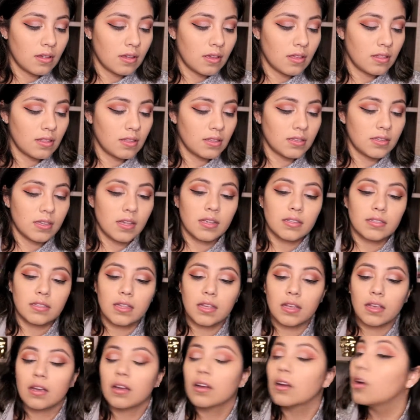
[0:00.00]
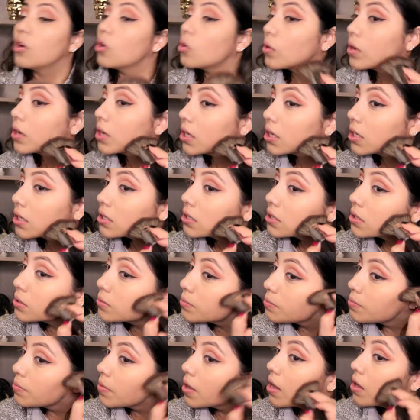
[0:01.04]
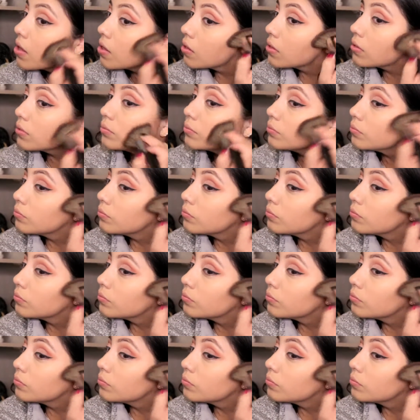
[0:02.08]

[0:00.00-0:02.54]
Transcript: this has like a coconutty smell.